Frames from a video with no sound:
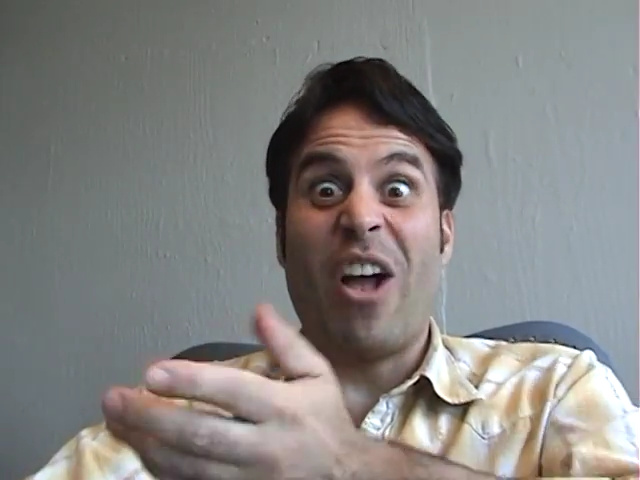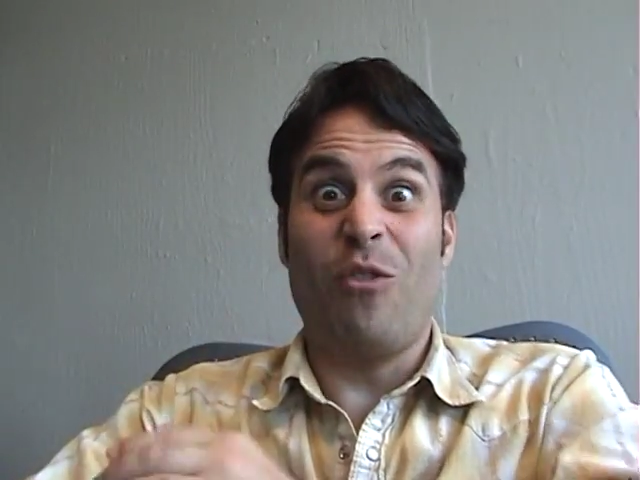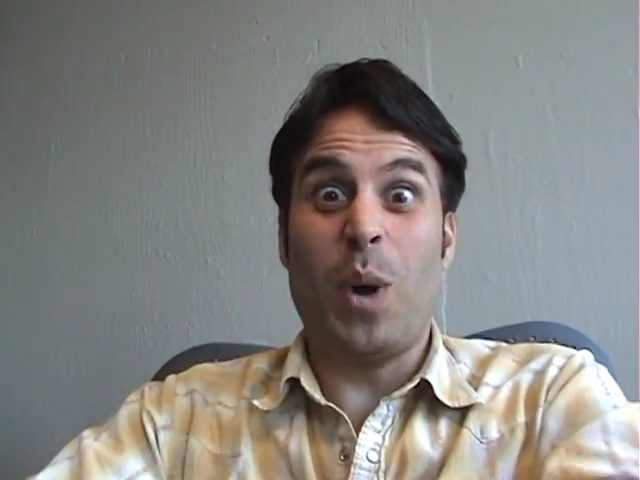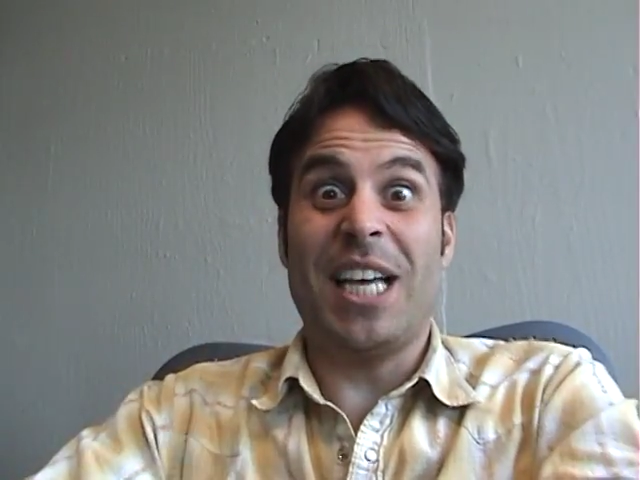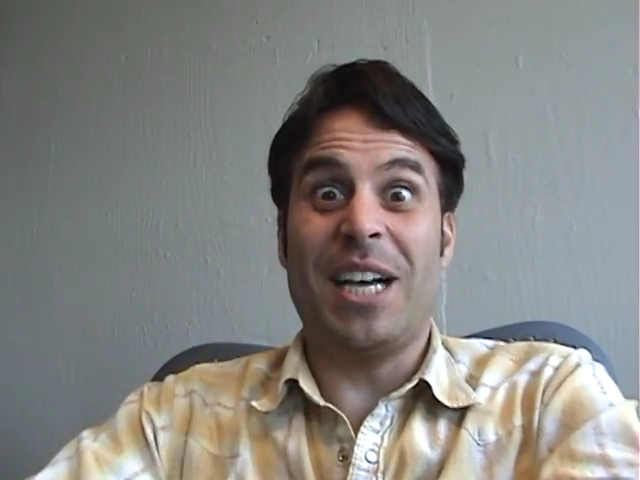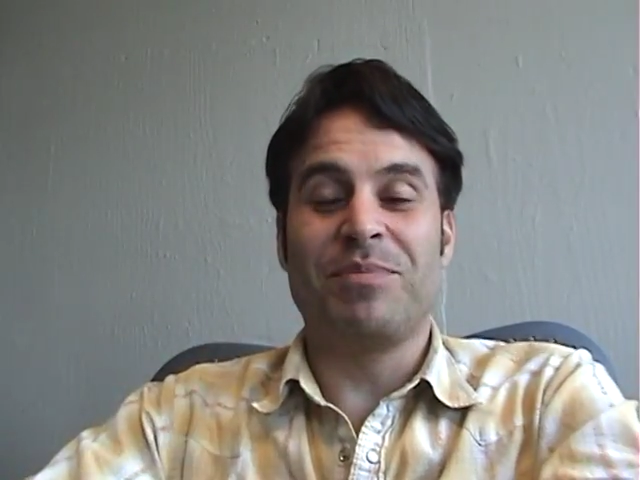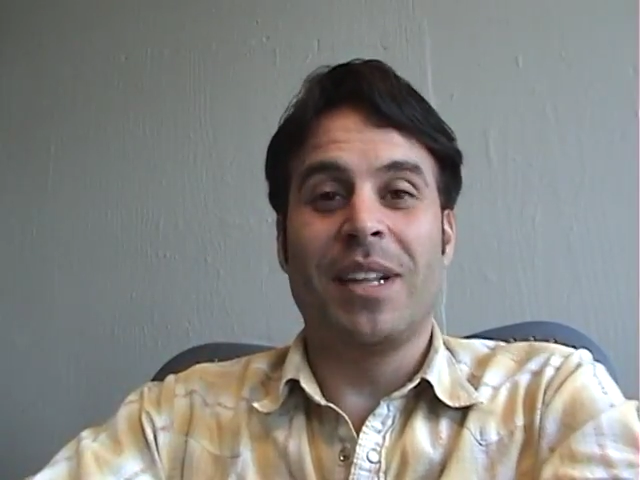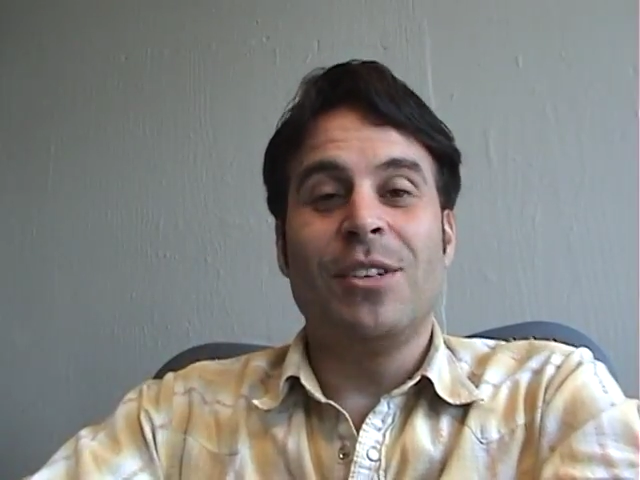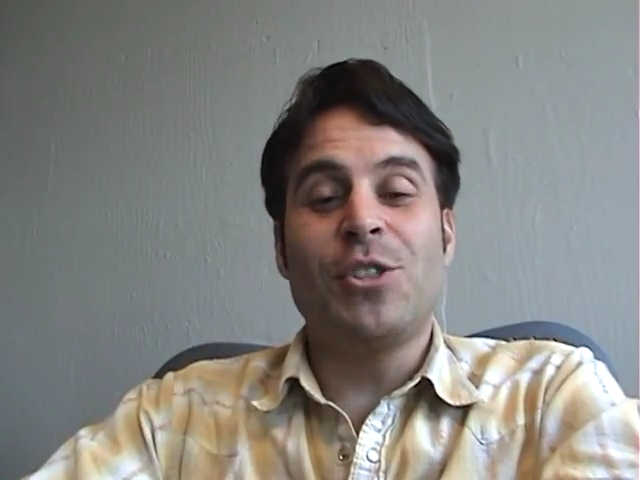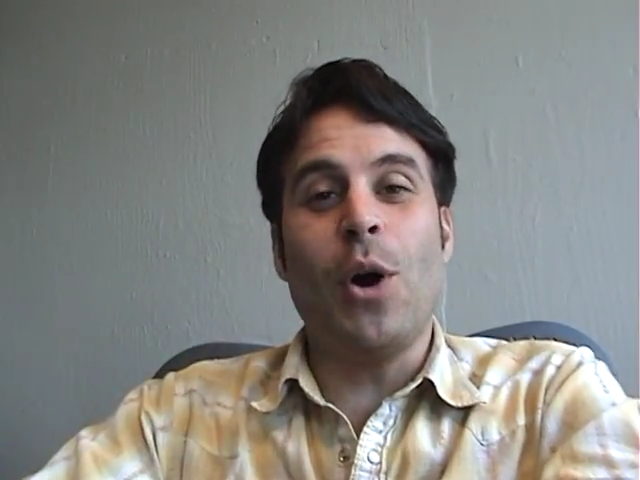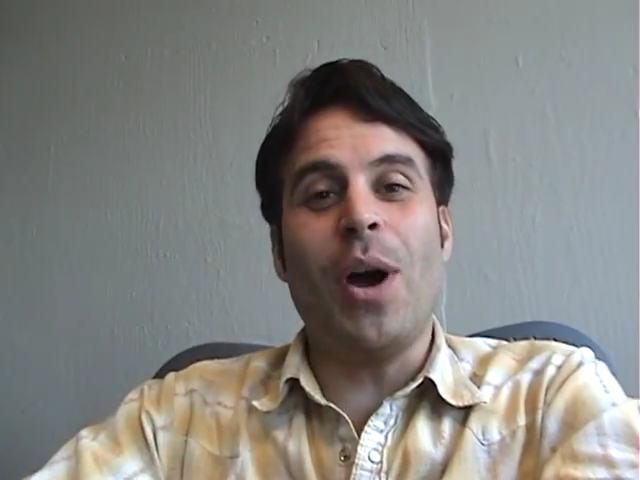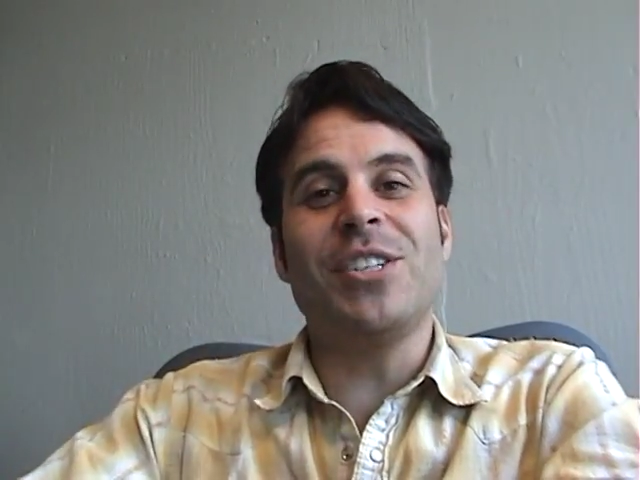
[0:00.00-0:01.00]
Voila.
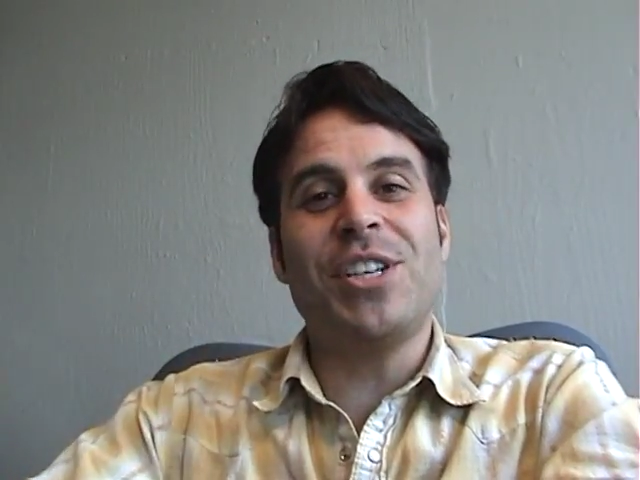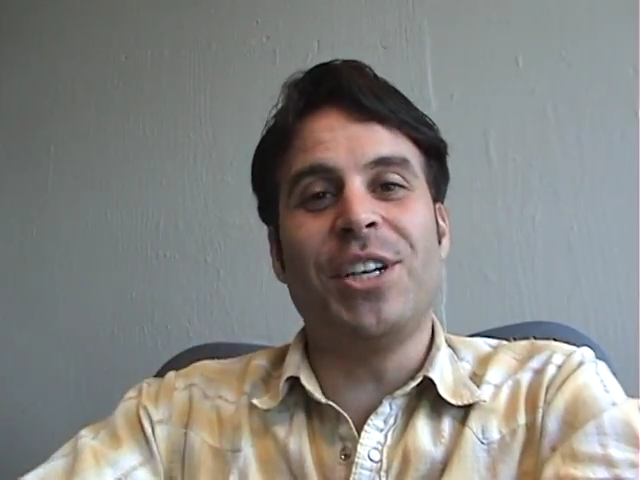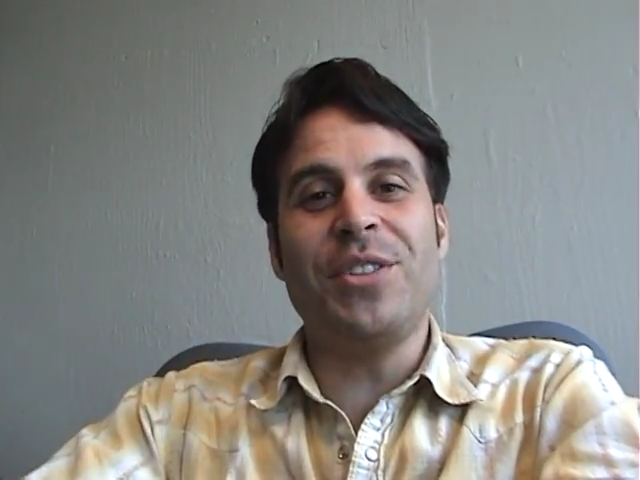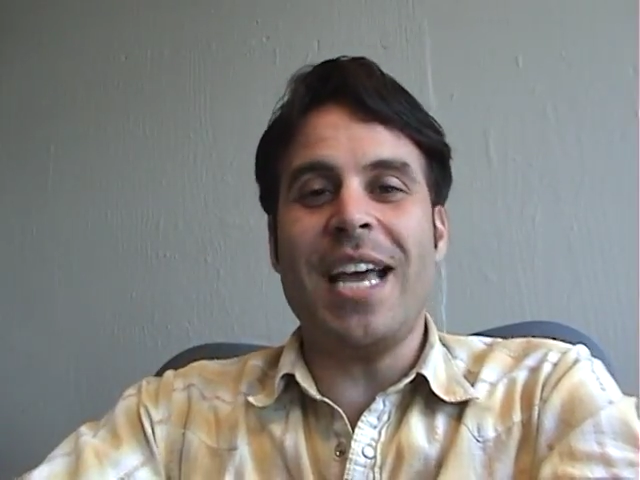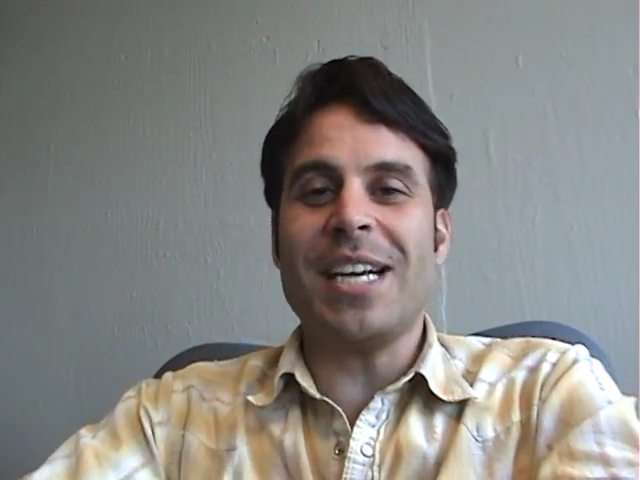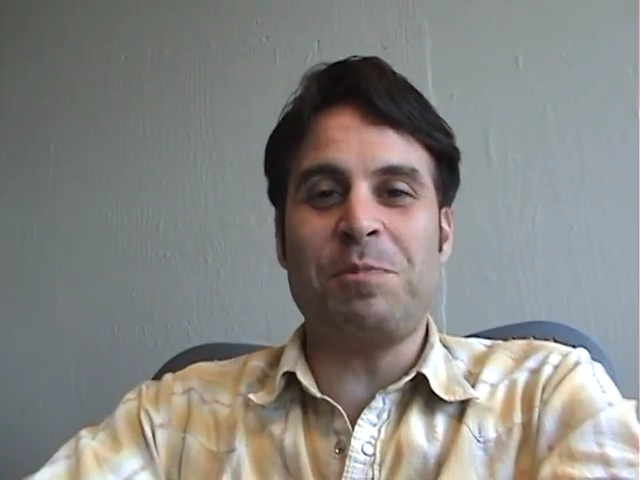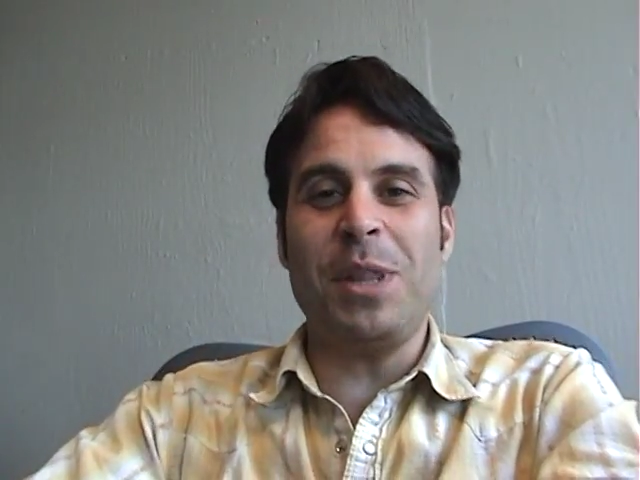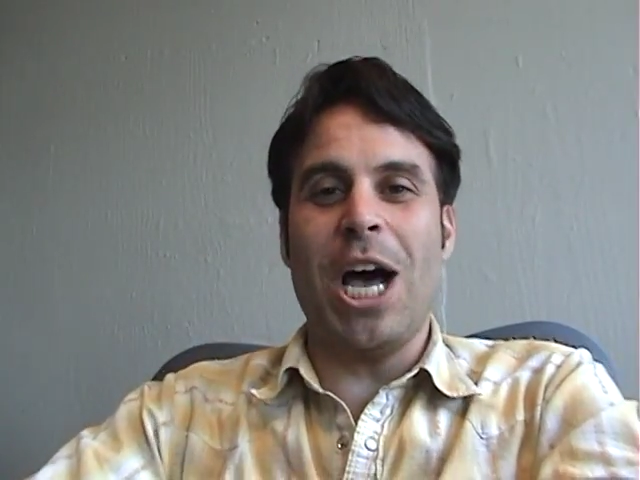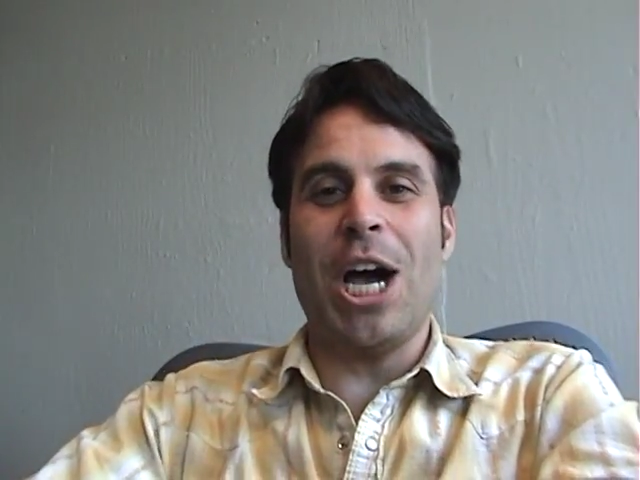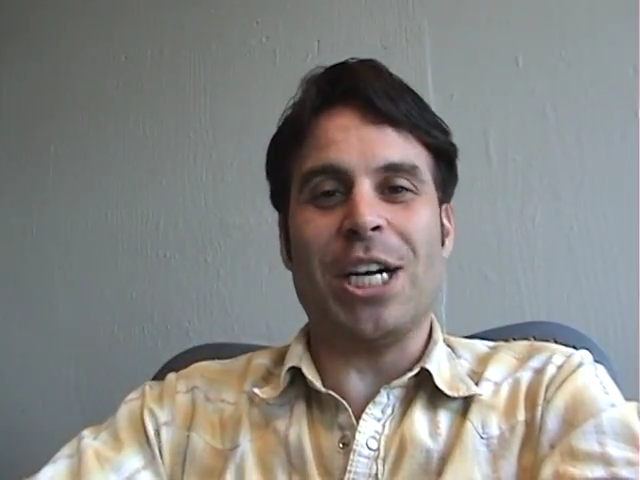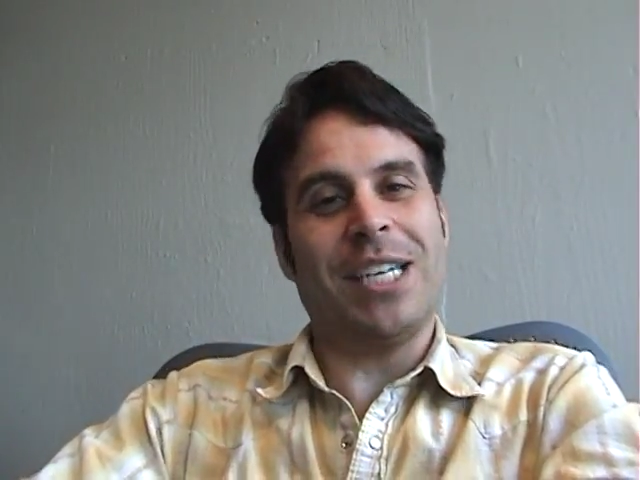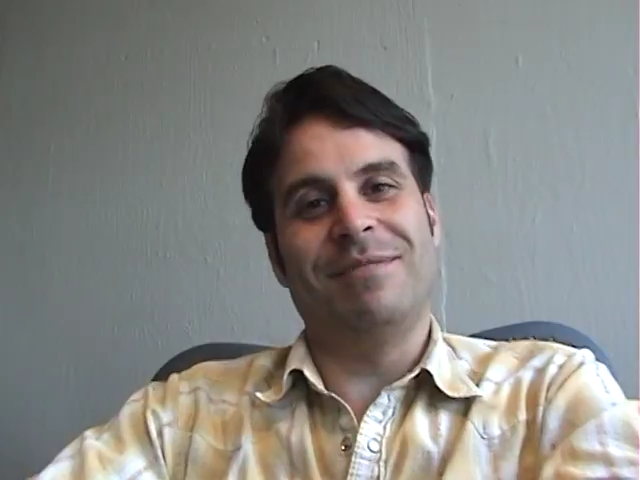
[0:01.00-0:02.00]
So until the next
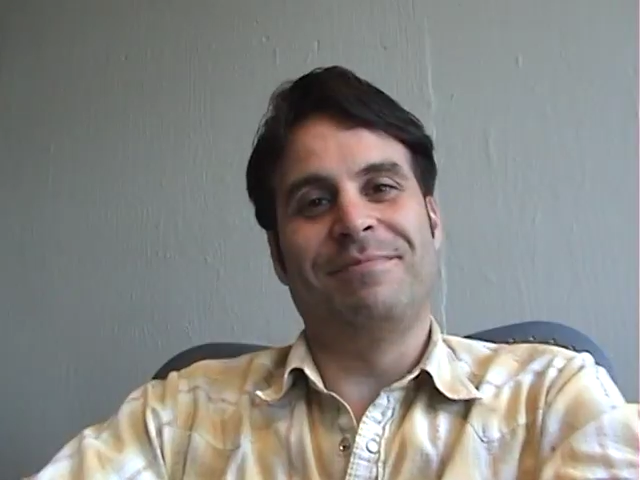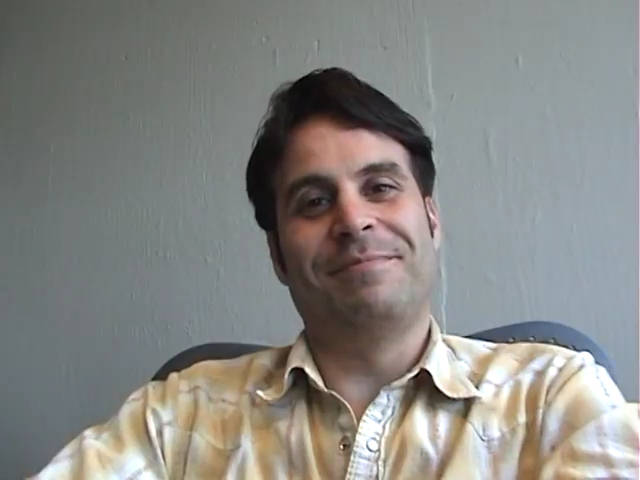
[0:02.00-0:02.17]
blog,